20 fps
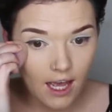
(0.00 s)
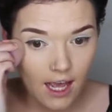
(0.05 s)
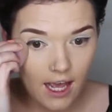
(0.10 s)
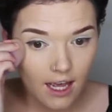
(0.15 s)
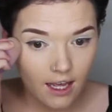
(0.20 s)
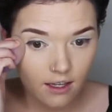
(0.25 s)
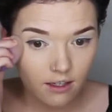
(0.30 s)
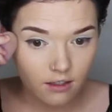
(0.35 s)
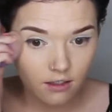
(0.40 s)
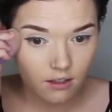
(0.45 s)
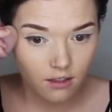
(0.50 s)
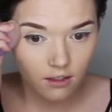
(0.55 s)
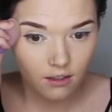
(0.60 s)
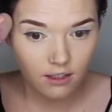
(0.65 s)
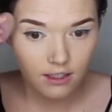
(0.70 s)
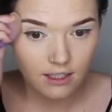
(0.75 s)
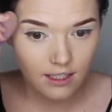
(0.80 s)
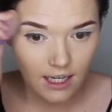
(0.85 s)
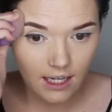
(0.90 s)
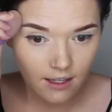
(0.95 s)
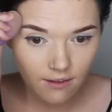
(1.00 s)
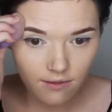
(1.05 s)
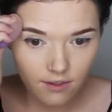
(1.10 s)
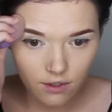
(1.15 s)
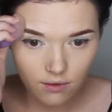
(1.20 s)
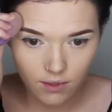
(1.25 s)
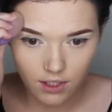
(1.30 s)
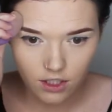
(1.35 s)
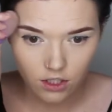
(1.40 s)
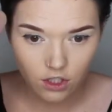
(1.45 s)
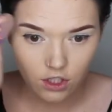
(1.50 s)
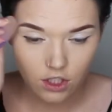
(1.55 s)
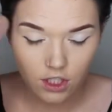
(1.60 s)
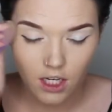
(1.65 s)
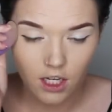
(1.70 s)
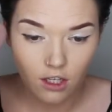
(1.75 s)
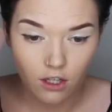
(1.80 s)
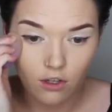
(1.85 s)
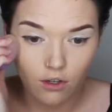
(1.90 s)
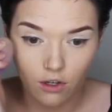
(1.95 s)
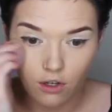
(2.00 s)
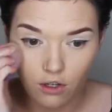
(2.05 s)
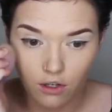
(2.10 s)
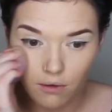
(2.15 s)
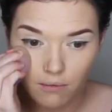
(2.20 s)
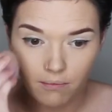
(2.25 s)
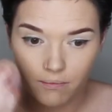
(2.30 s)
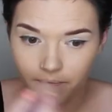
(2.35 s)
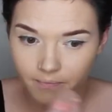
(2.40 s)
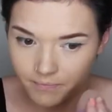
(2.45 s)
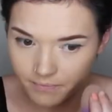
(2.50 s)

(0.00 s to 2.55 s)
and David wants to take you home.